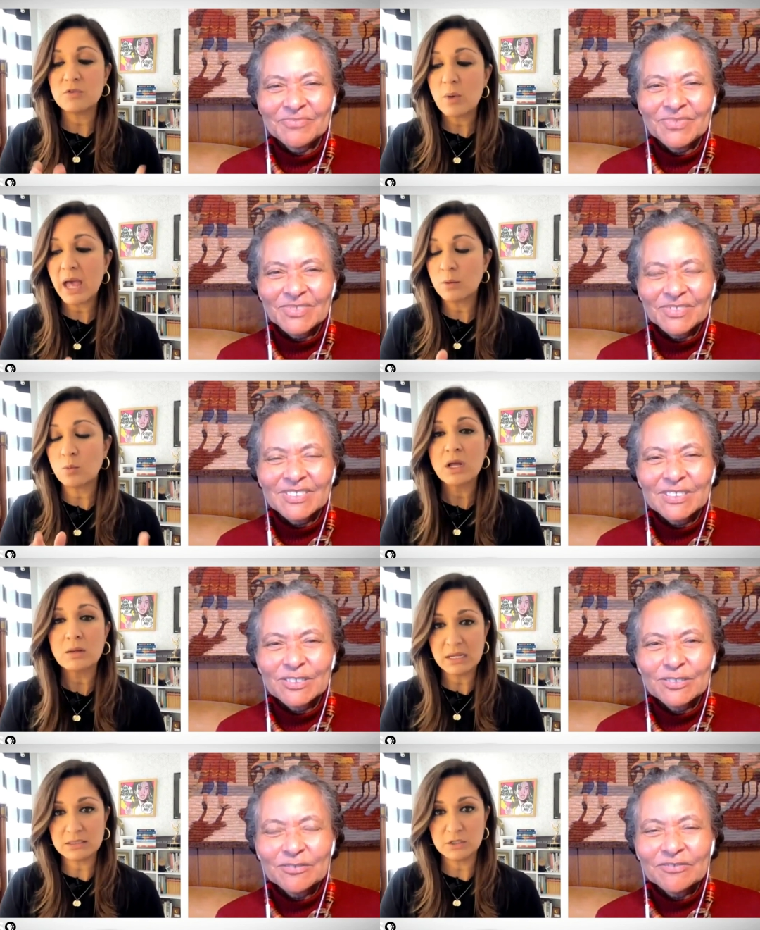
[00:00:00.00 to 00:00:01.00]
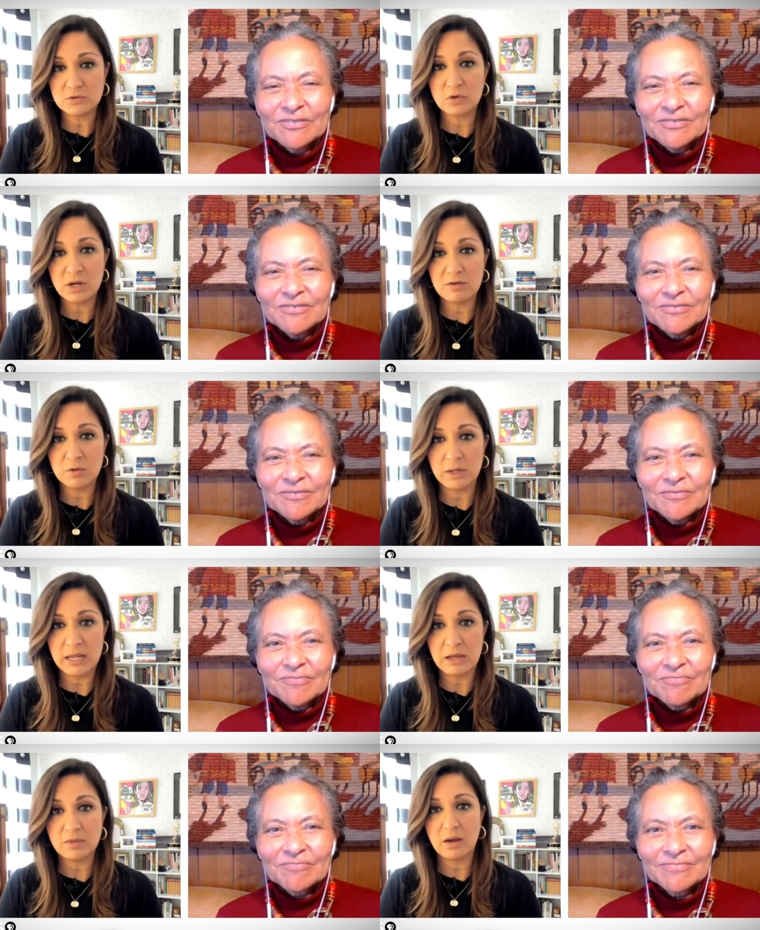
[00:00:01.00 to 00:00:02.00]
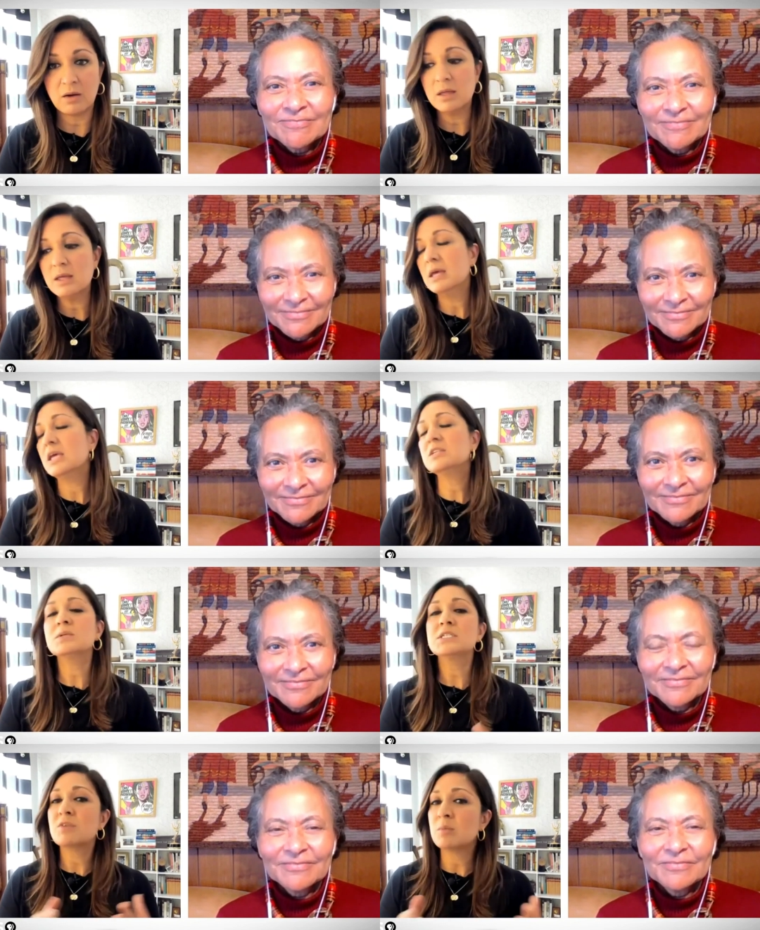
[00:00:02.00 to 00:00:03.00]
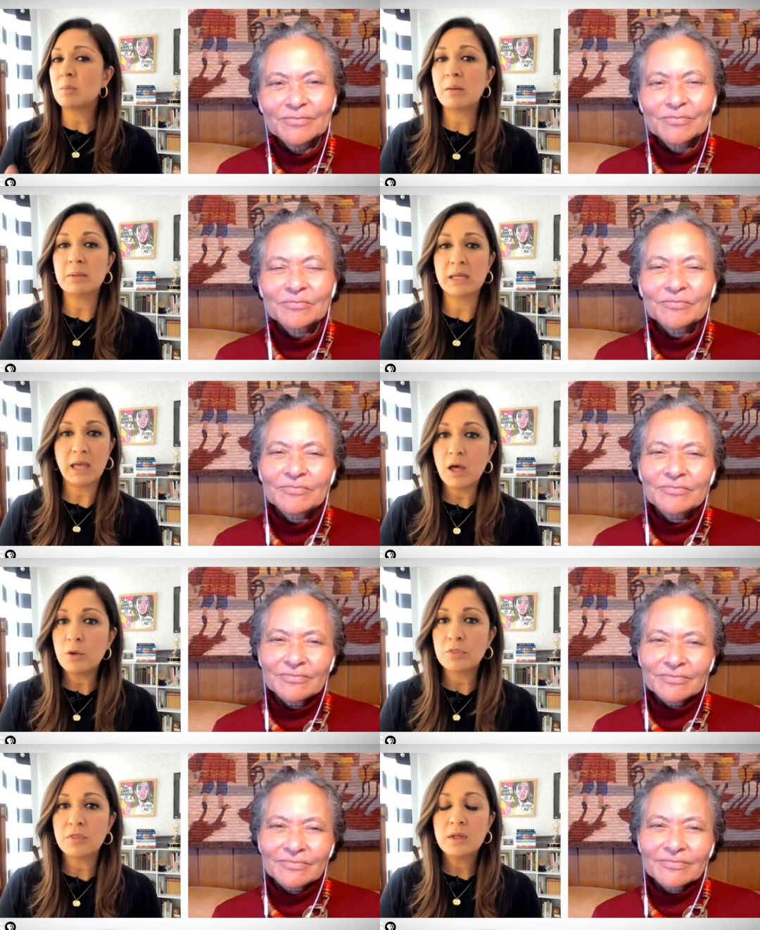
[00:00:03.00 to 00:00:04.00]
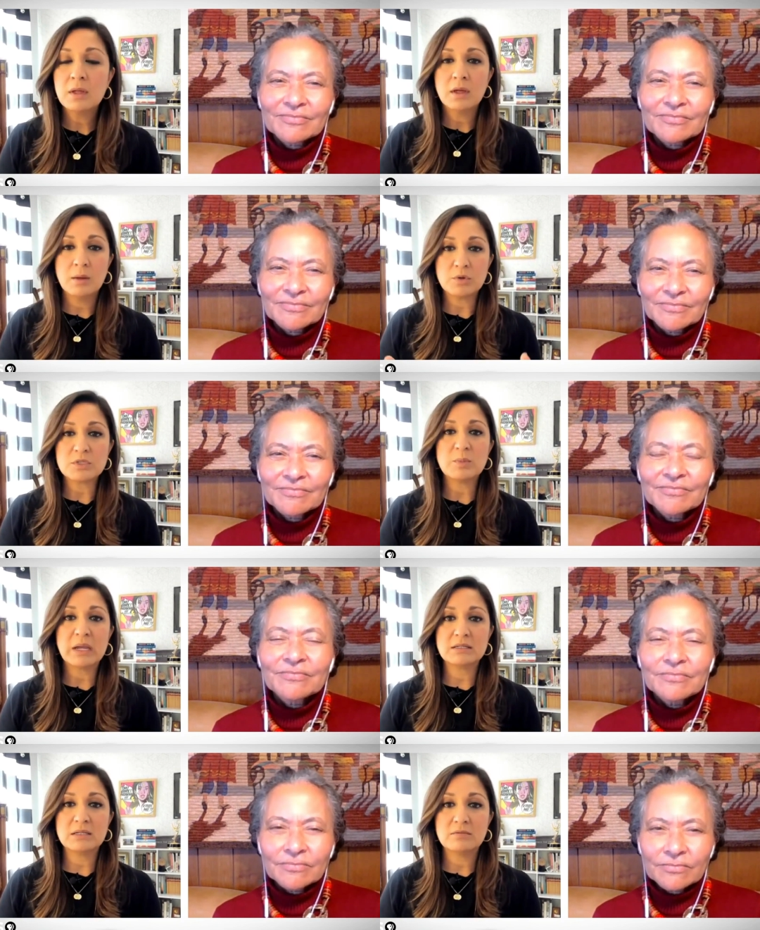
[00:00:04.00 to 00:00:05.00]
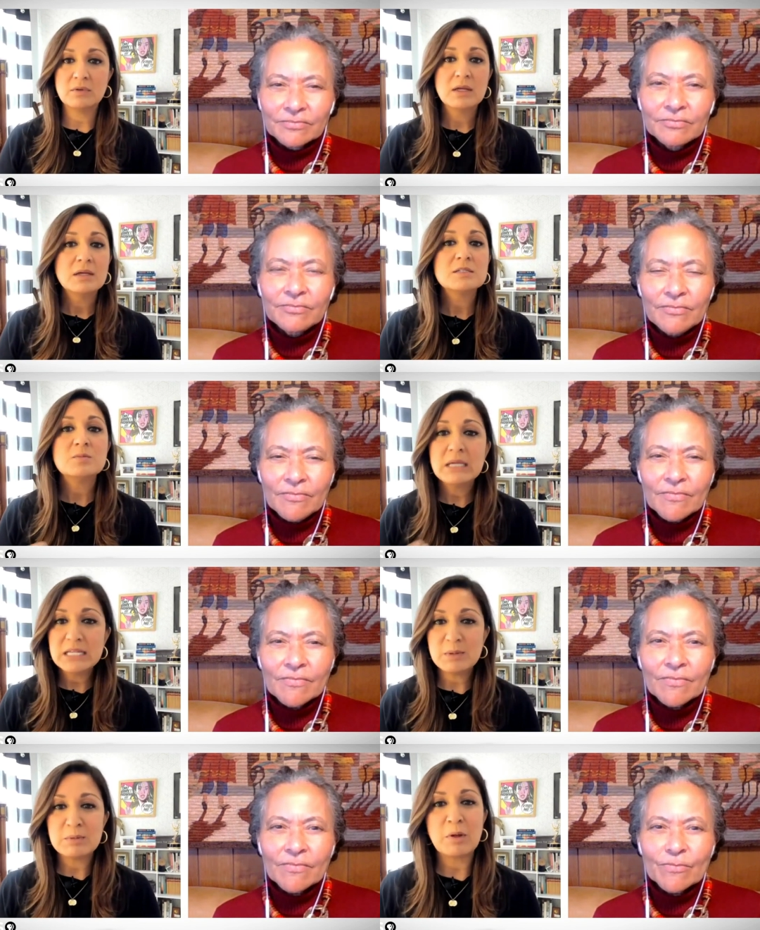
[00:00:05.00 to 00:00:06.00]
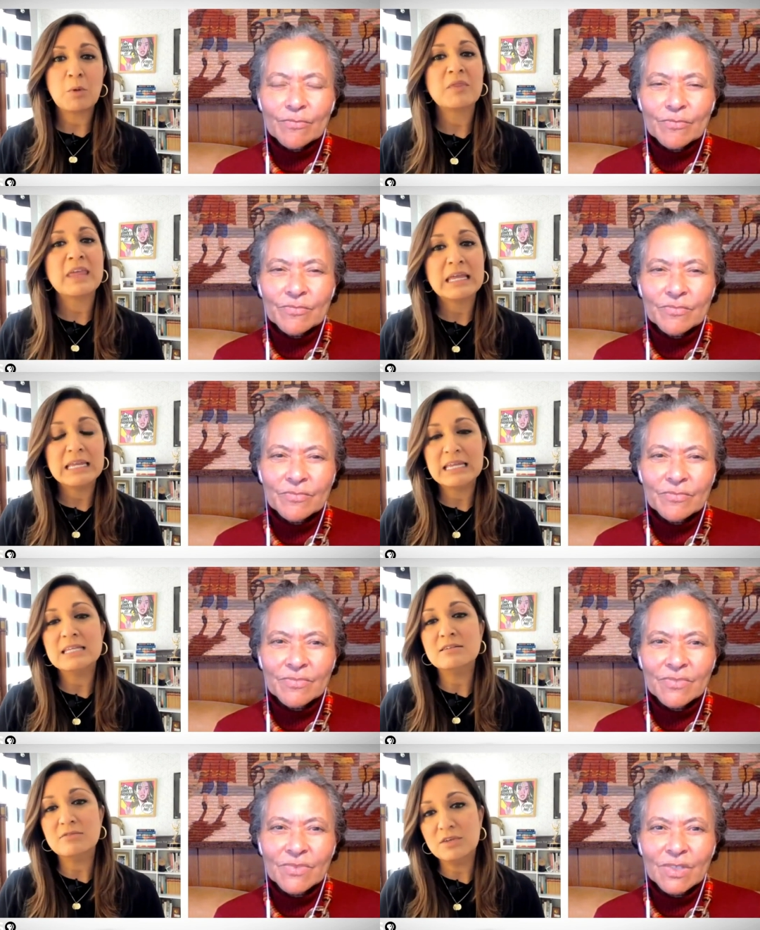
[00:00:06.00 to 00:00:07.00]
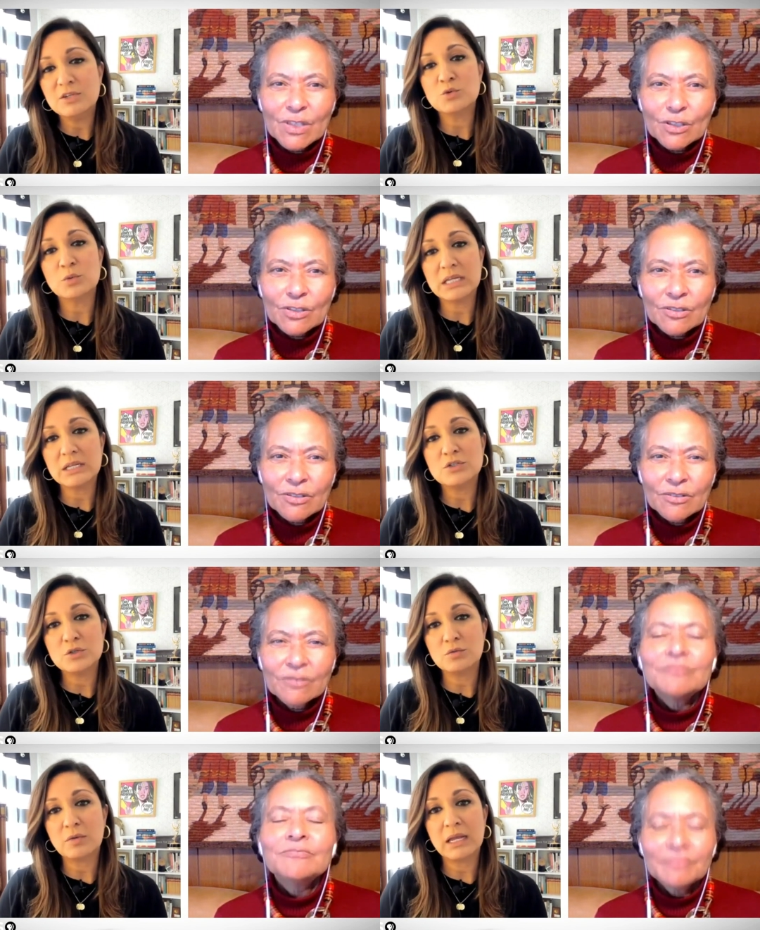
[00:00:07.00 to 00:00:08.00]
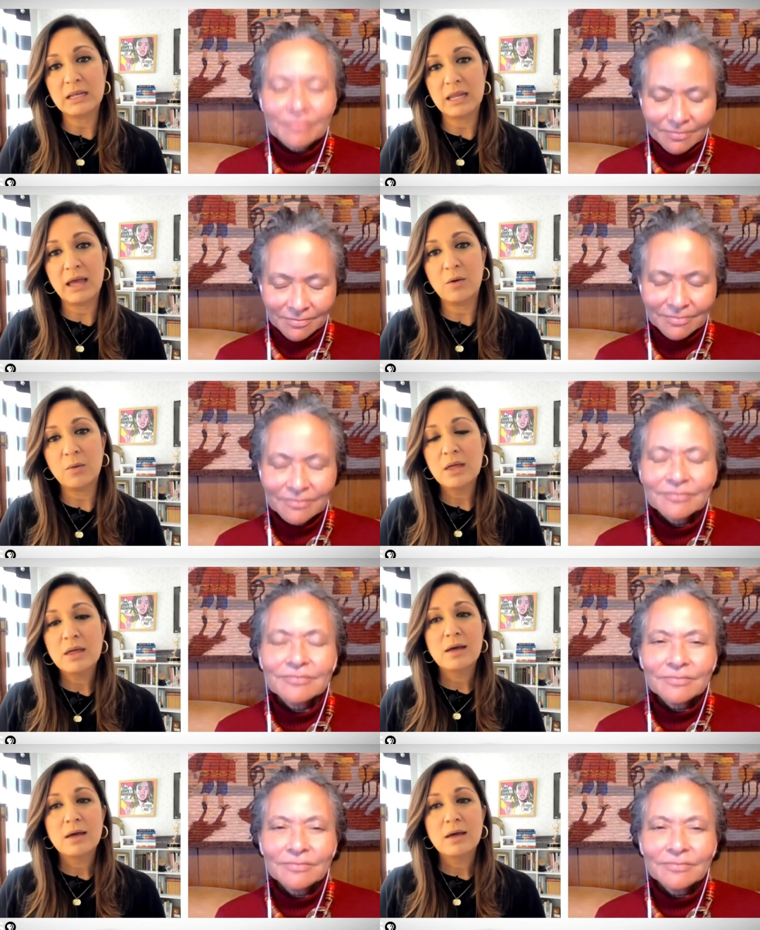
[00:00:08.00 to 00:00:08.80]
Speaker 1: if you had one message for everyone out there, especially from a public health perspective, speaking to people about what they can individually do right now.